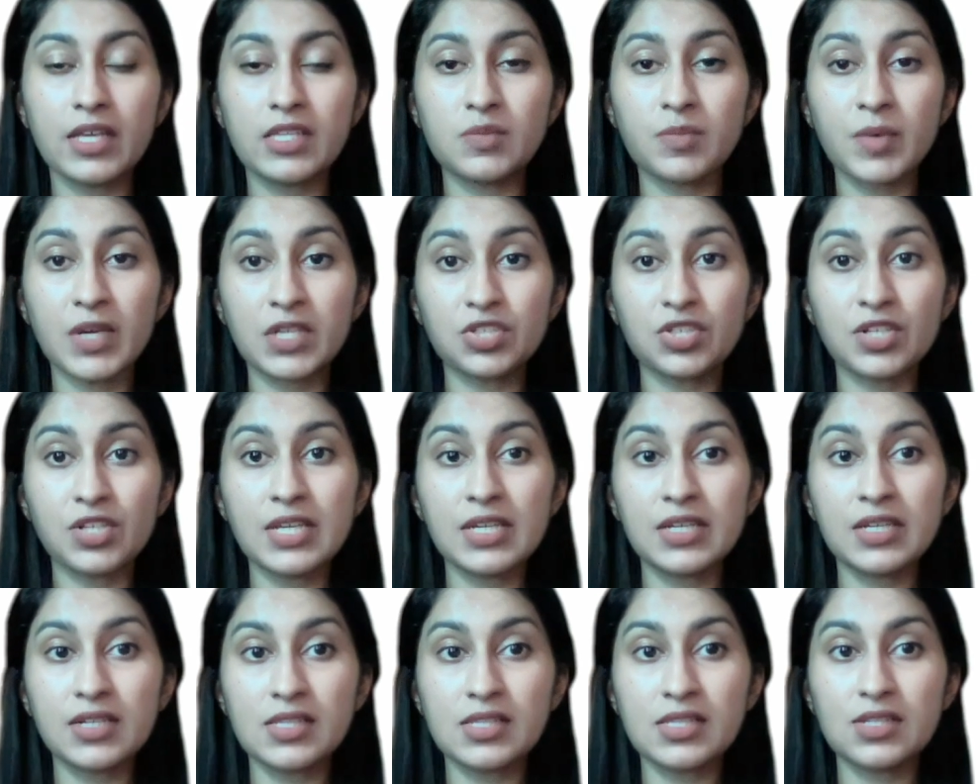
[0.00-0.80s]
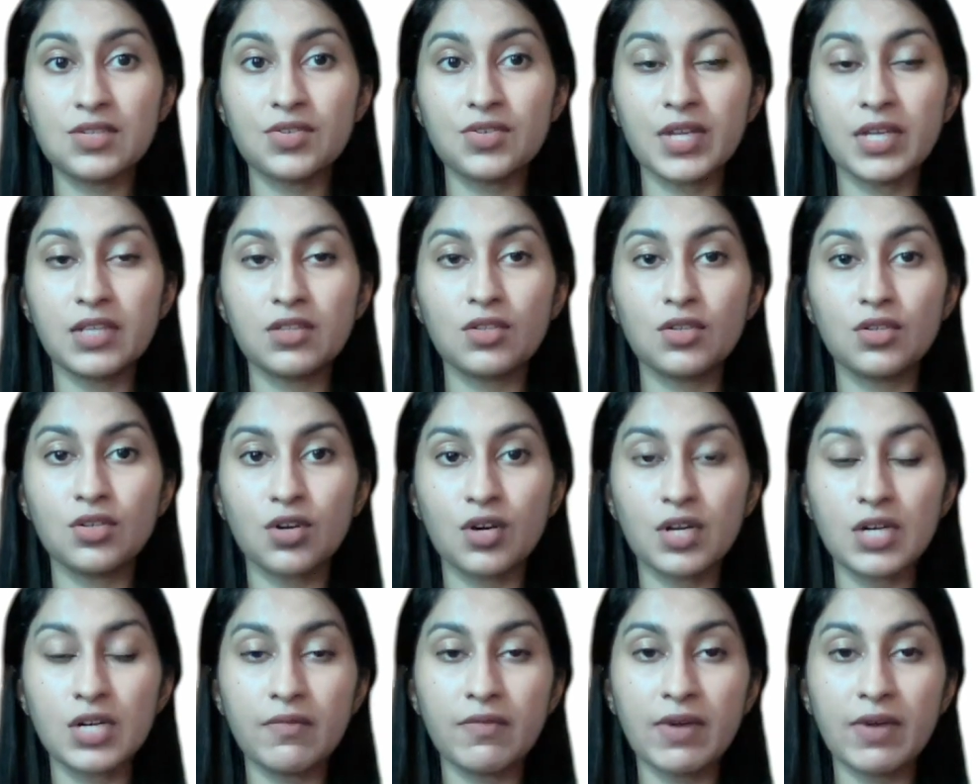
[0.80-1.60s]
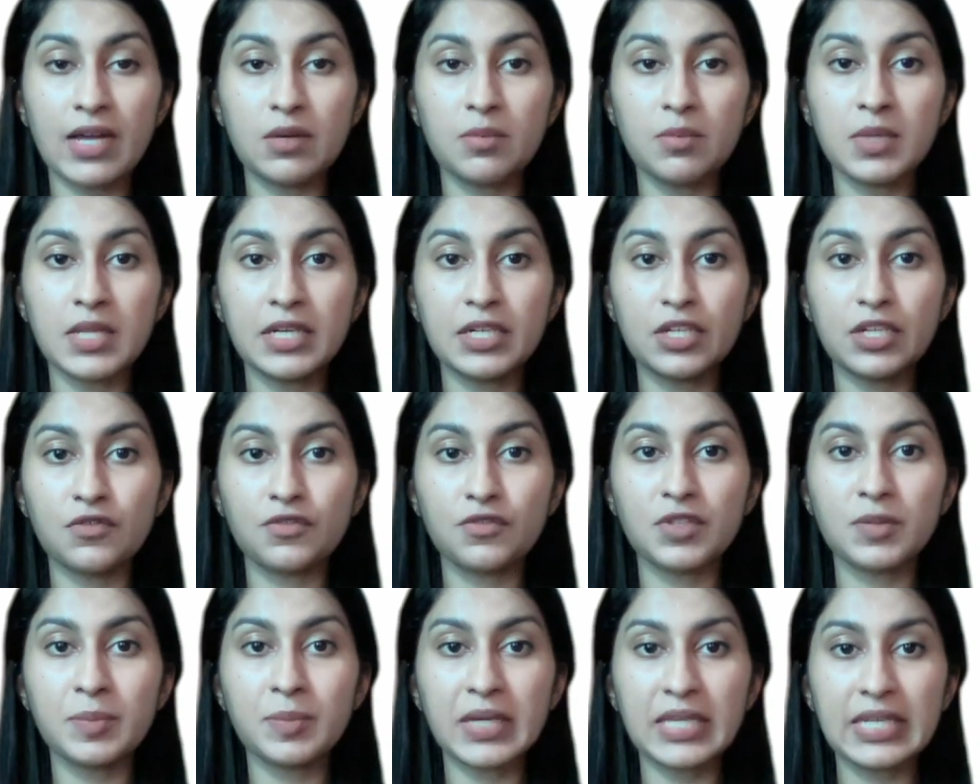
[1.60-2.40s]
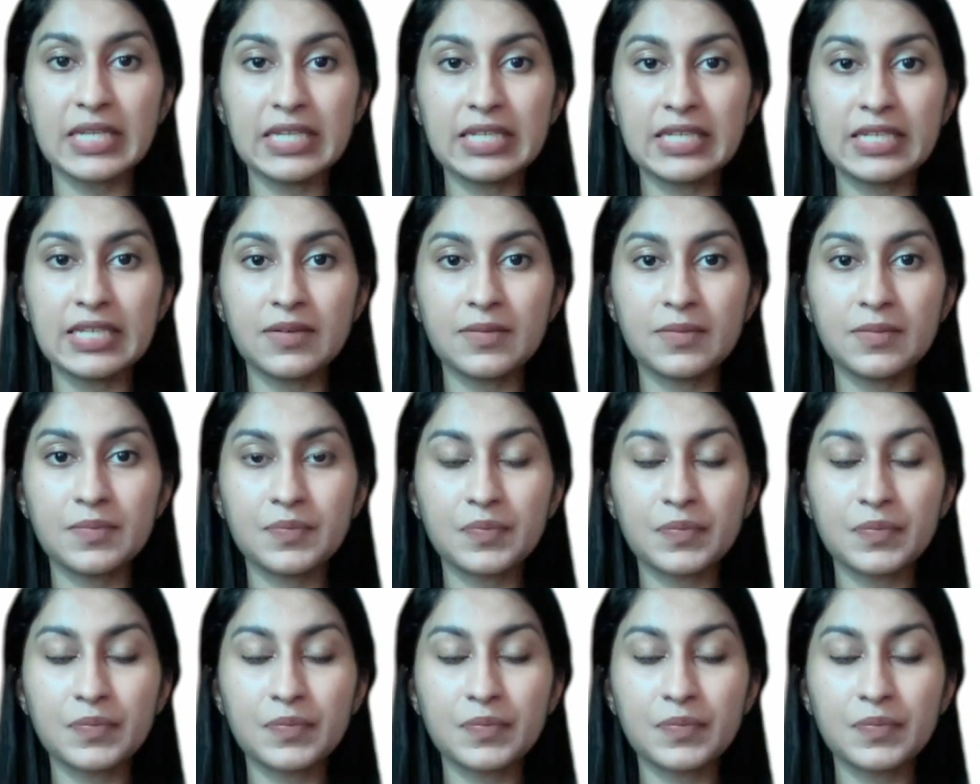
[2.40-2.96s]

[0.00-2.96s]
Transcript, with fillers: especially considering the non-availability of the PDT.